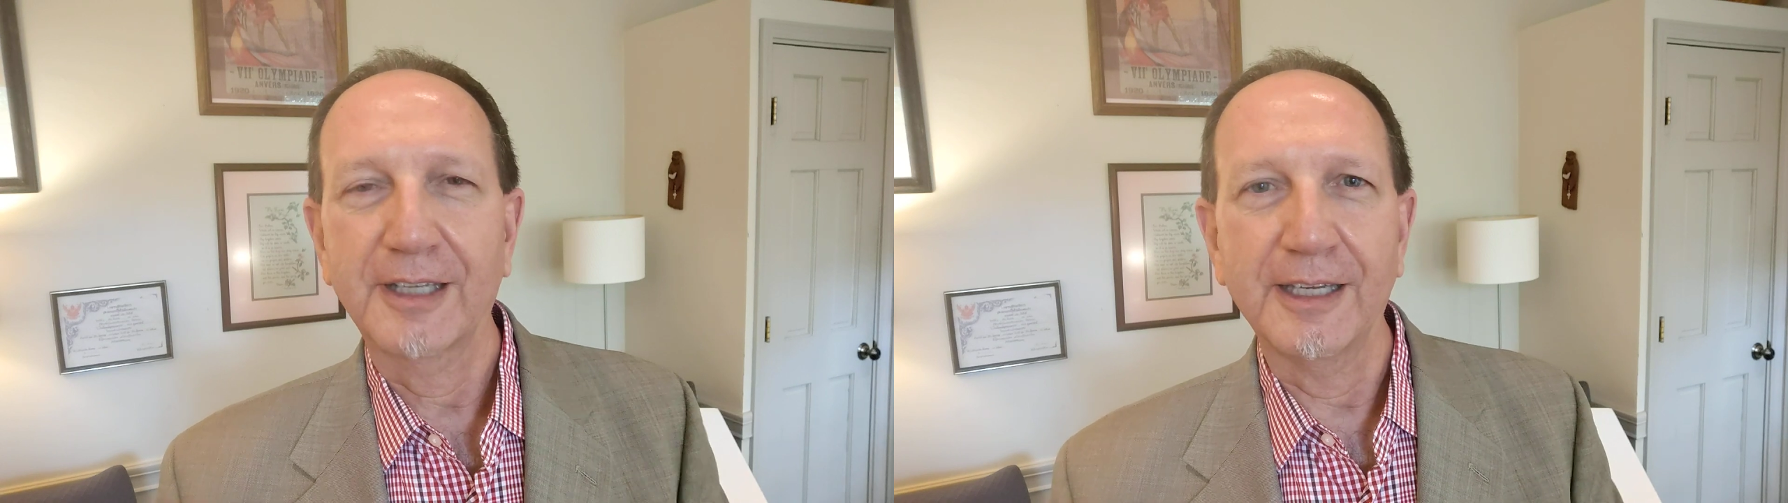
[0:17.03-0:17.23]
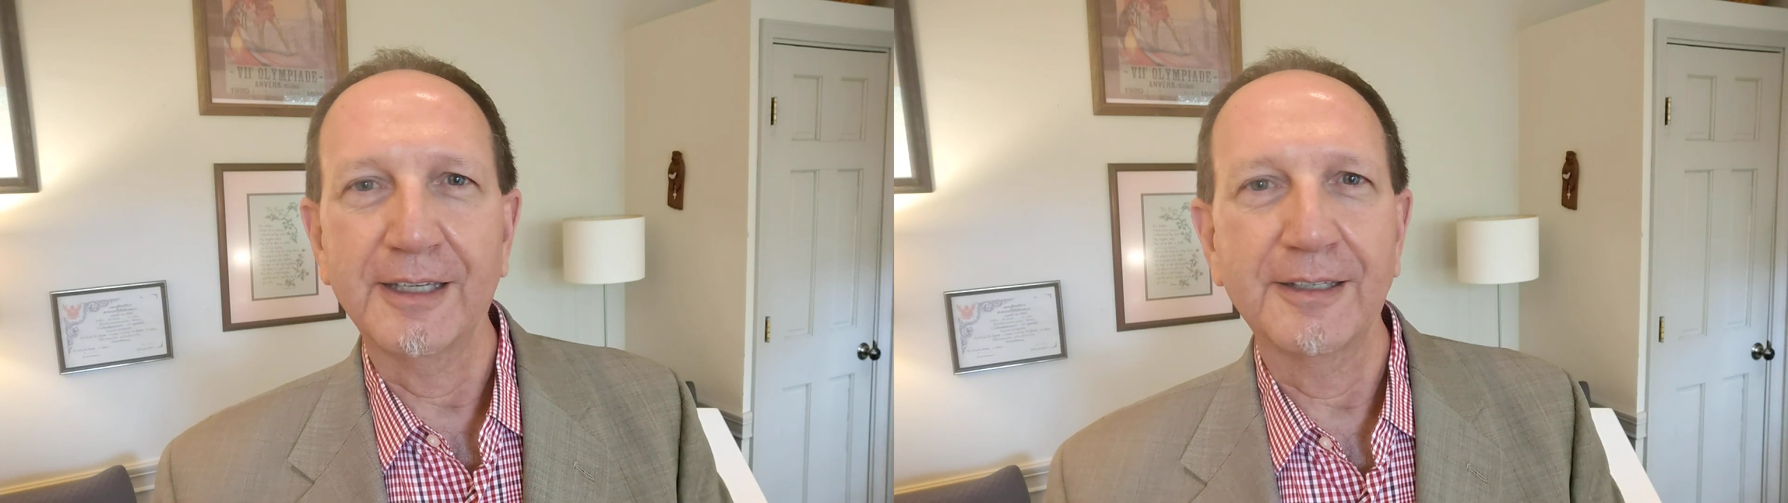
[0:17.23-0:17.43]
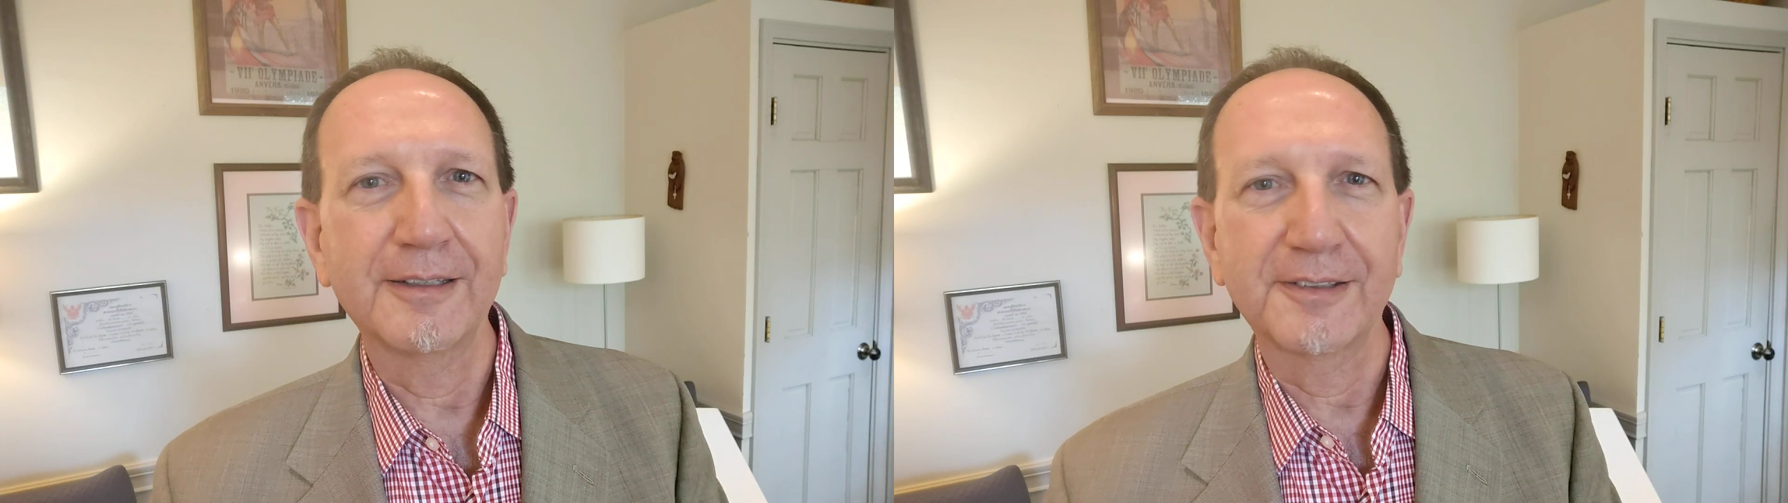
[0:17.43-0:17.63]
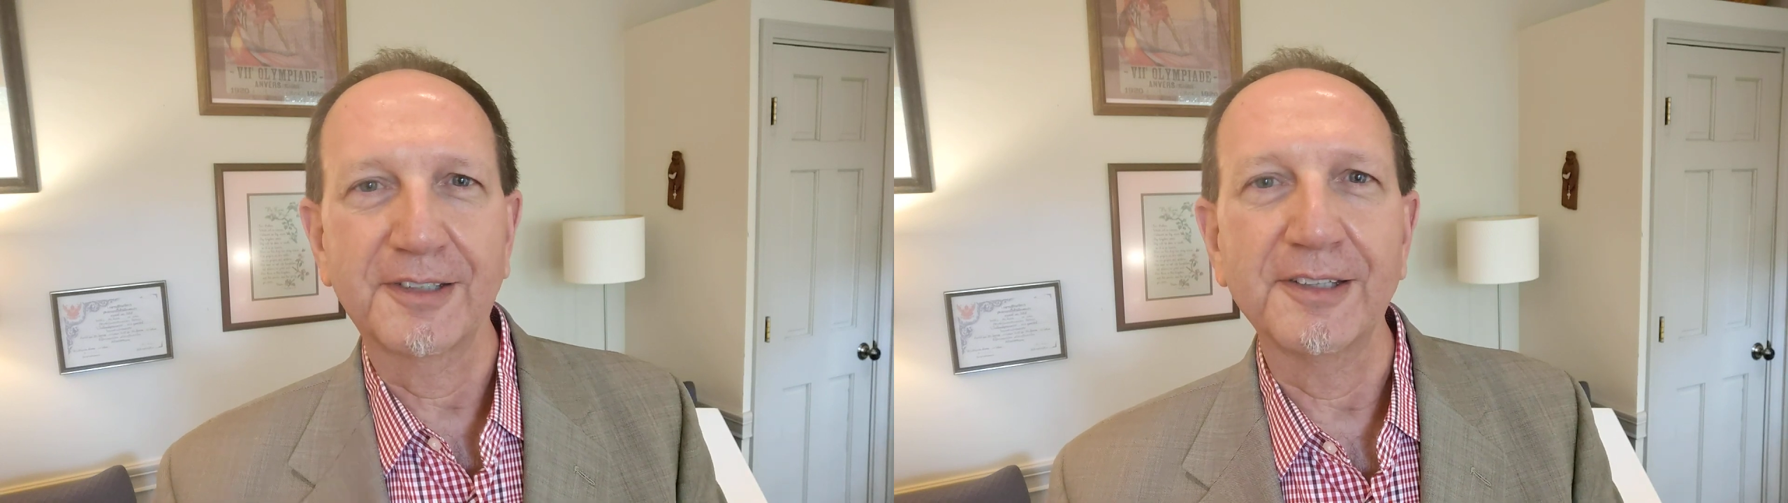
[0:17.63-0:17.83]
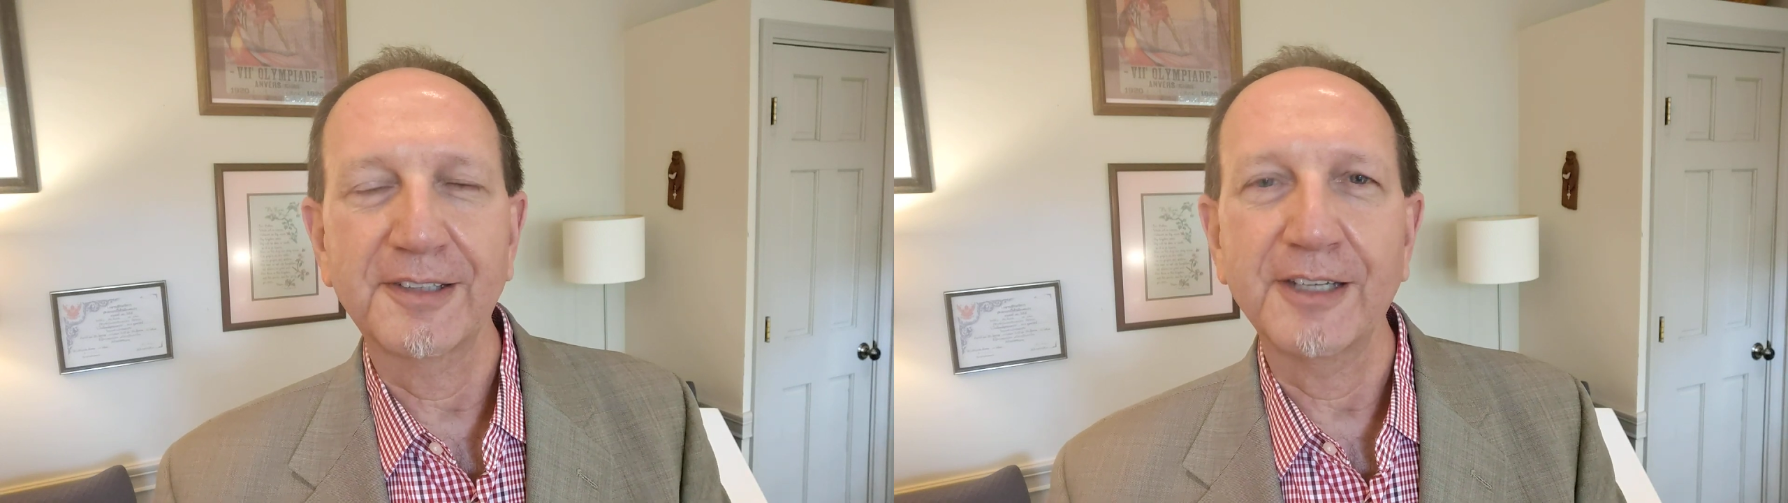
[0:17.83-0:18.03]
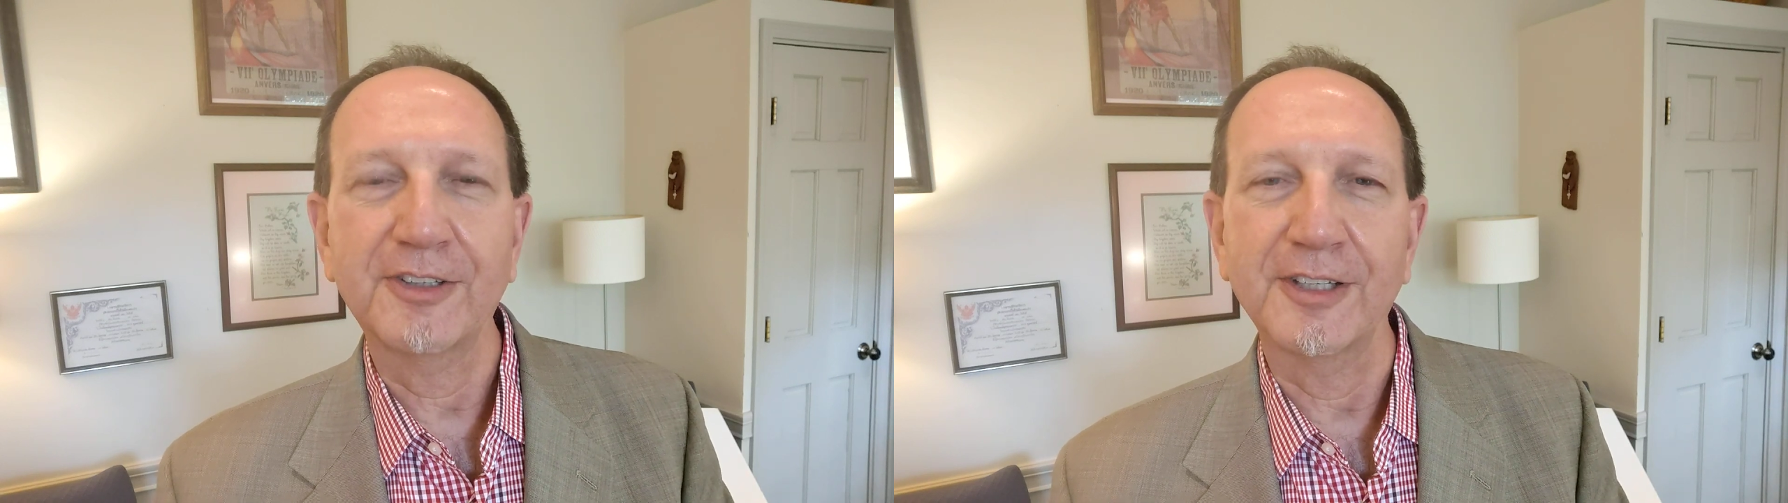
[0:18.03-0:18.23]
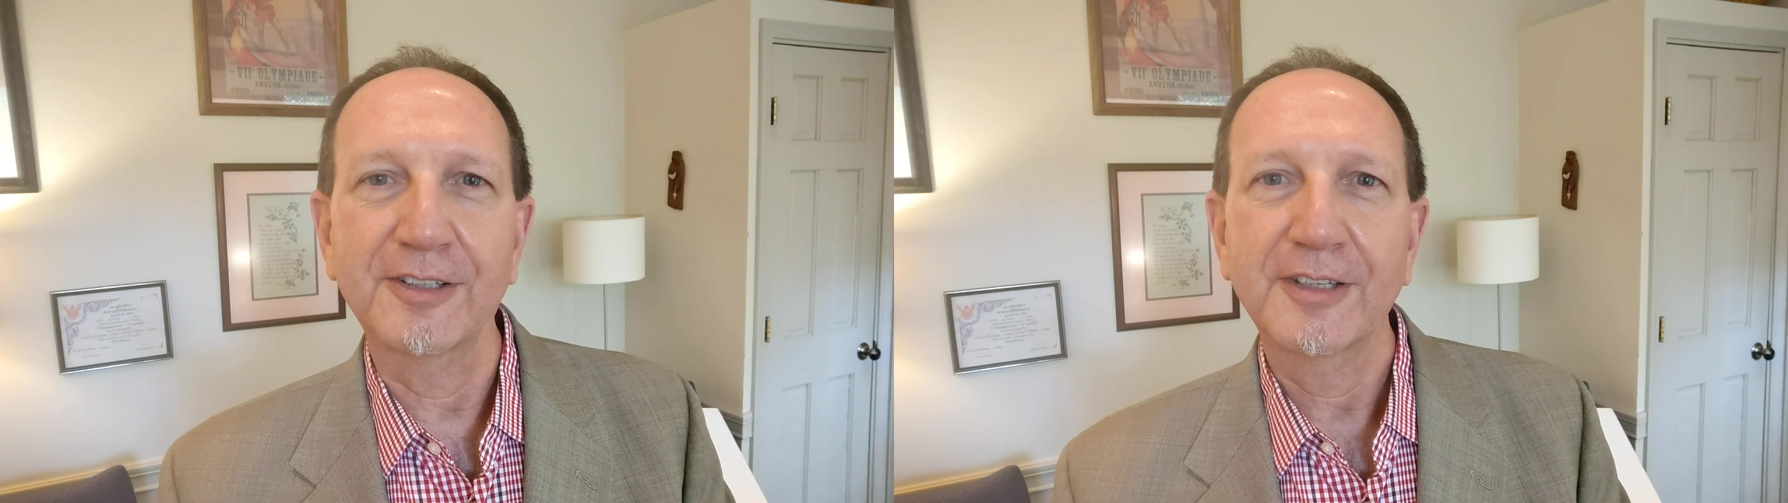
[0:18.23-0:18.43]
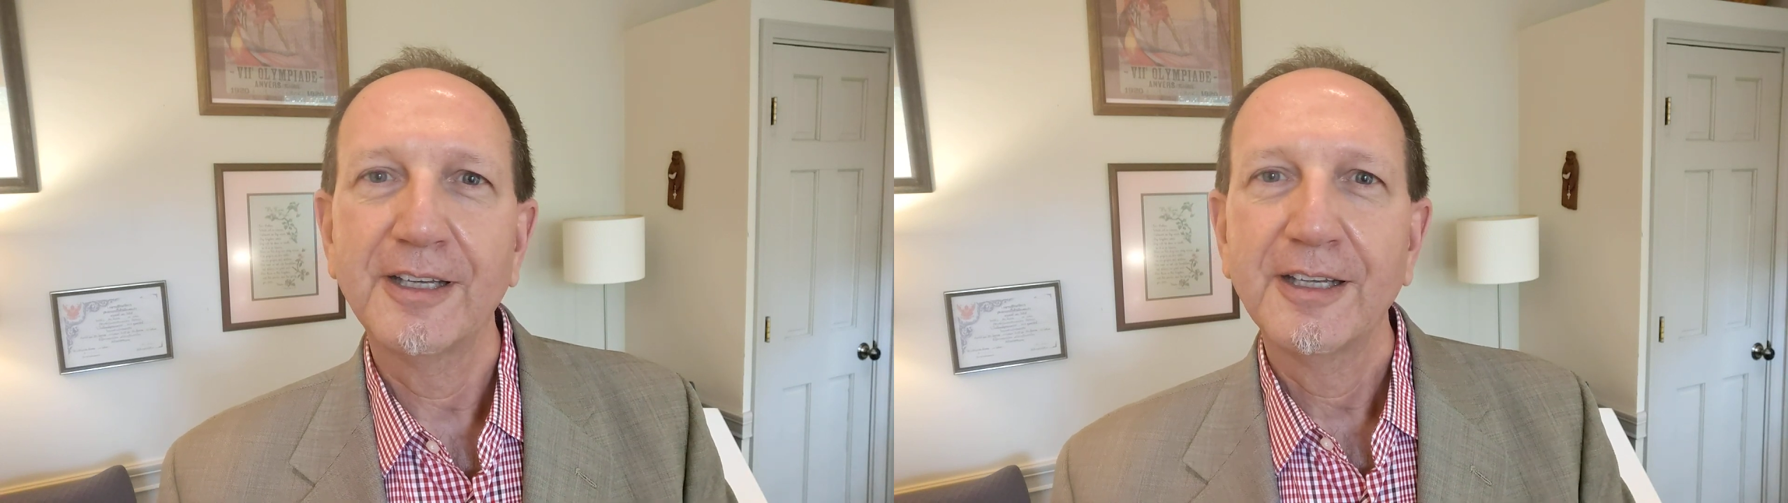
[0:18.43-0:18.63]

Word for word: and sensations,